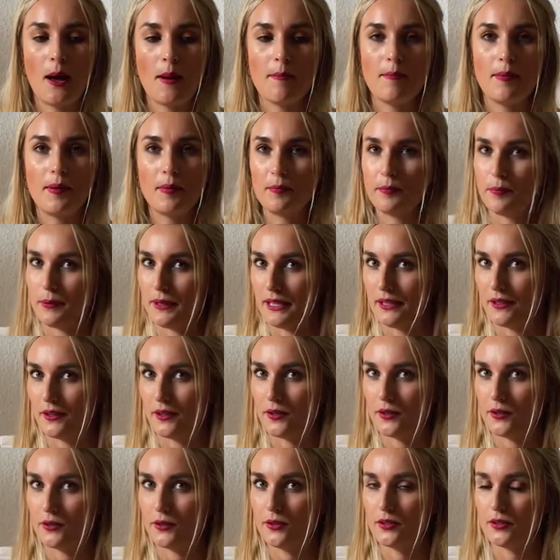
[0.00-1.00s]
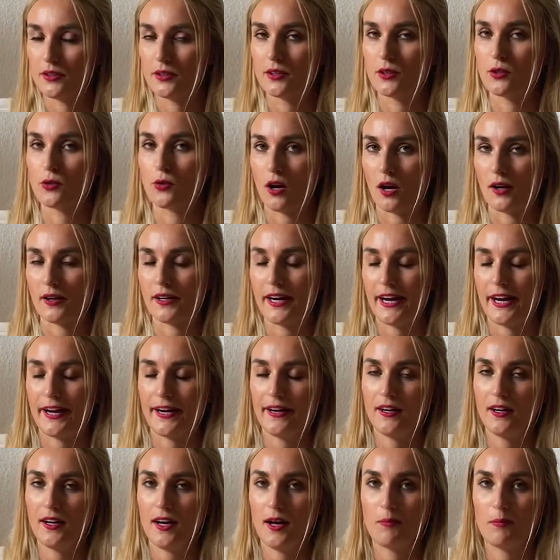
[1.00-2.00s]
Bambino Grande
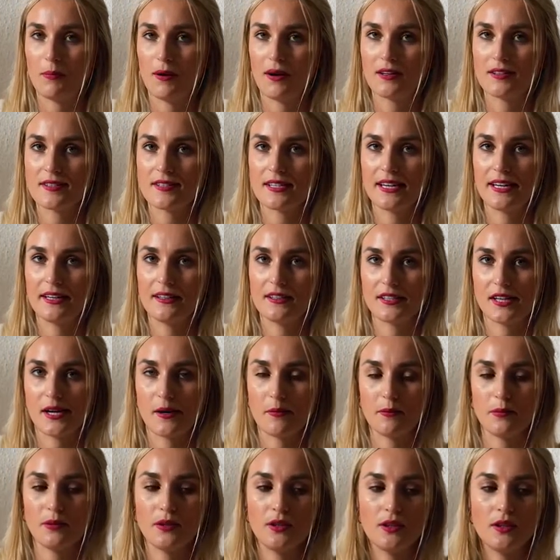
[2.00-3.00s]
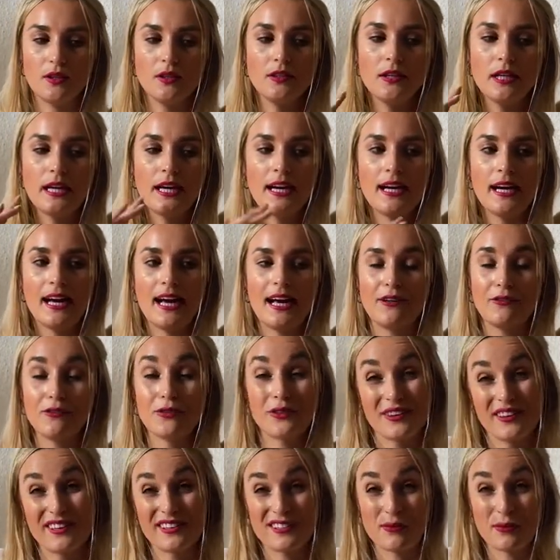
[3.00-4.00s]
unboxing down below. And for
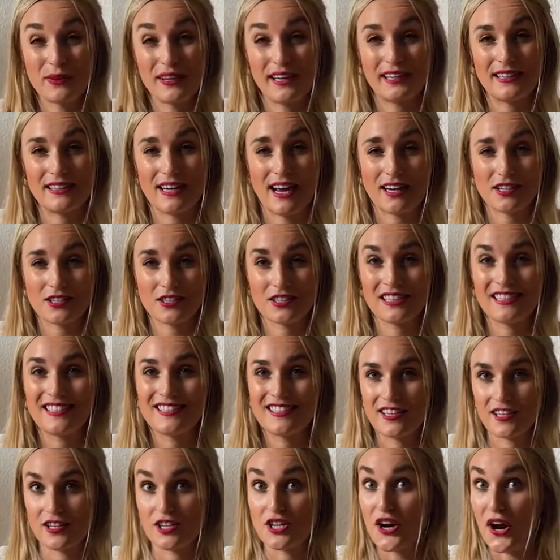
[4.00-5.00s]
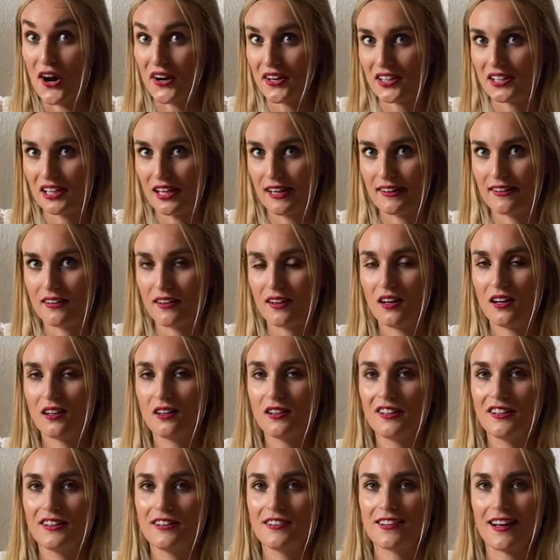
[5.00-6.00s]
this one, I actually did not like the
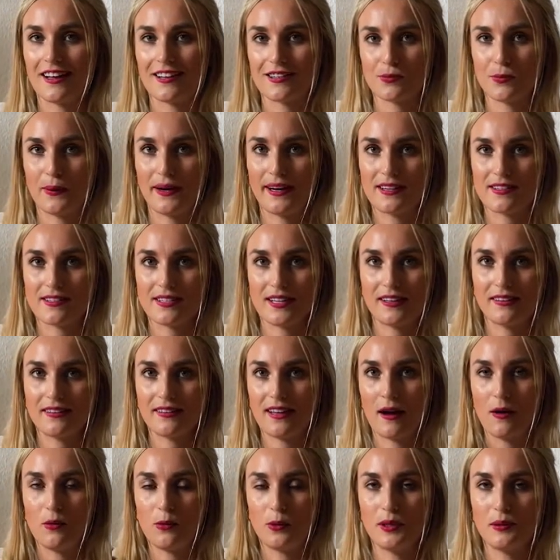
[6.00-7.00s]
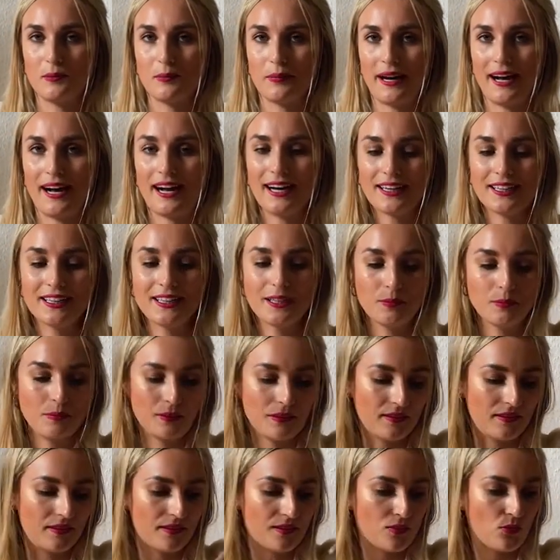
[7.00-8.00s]
color. That's why I sent that one back.
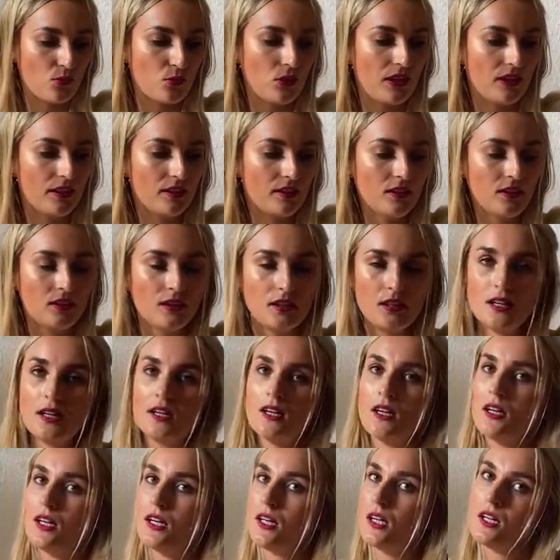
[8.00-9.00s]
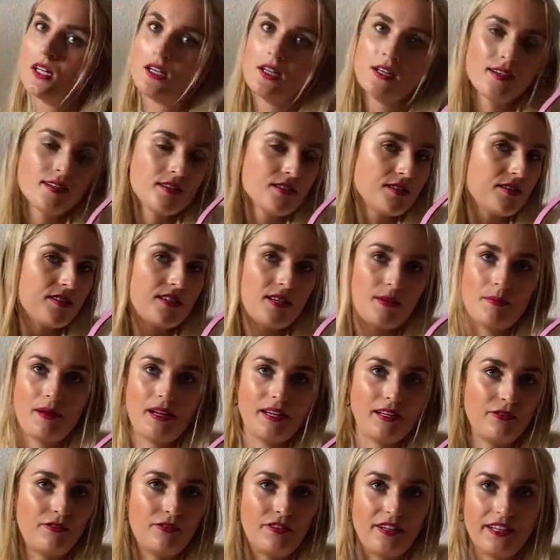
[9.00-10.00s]
But this one, c'est
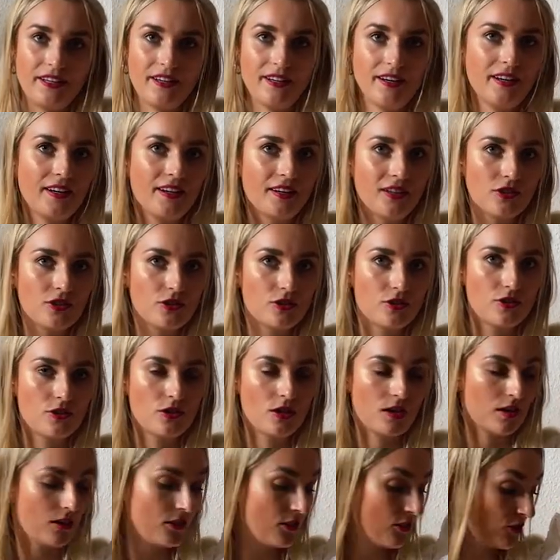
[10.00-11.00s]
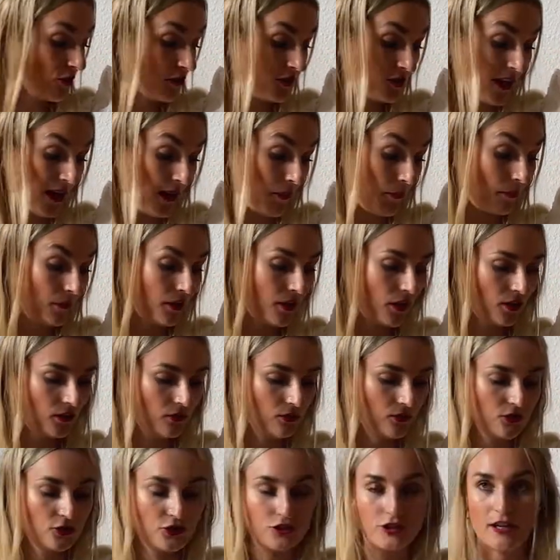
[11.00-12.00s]
magnifique.
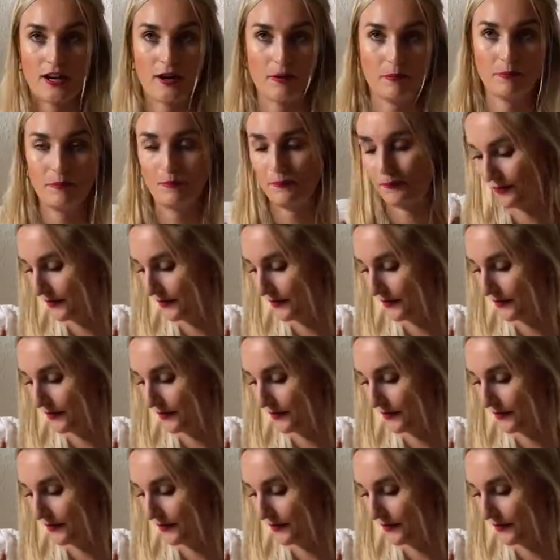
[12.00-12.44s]
J'aime.